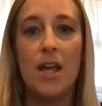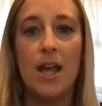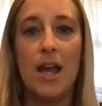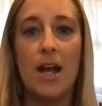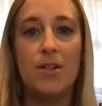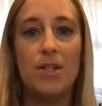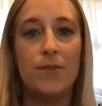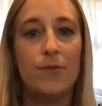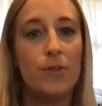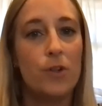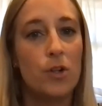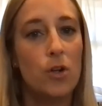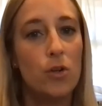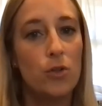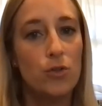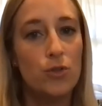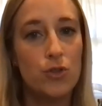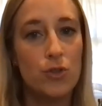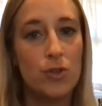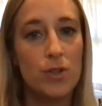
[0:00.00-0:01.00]
how different
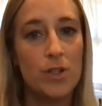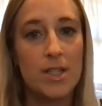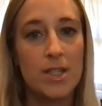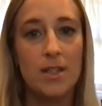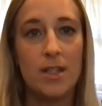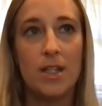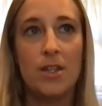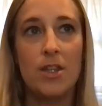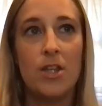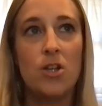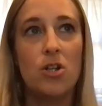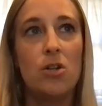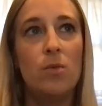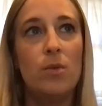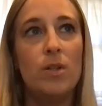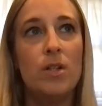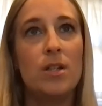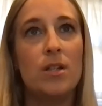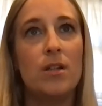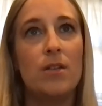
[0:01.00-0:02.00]
cultures and like they go
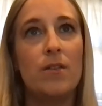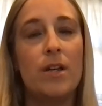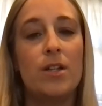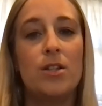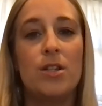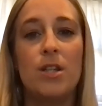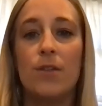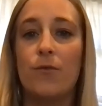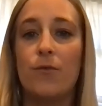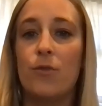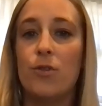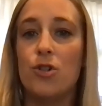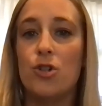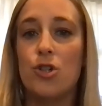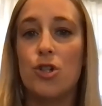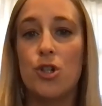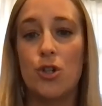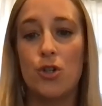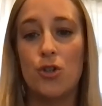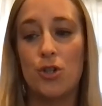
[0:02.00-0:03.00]
into like different
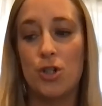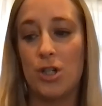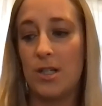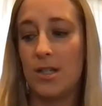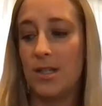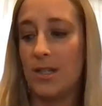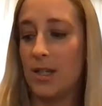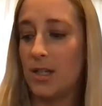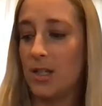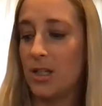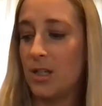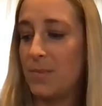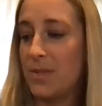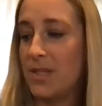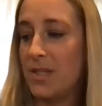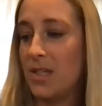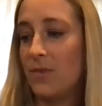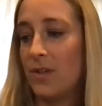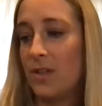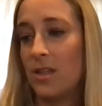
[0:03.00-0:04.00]
churches, like
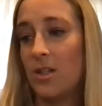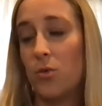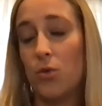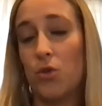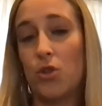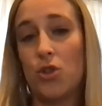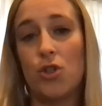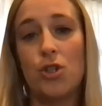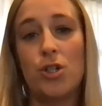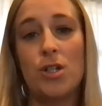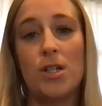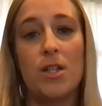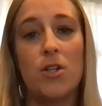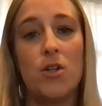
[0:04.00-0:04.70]
specific things for churches.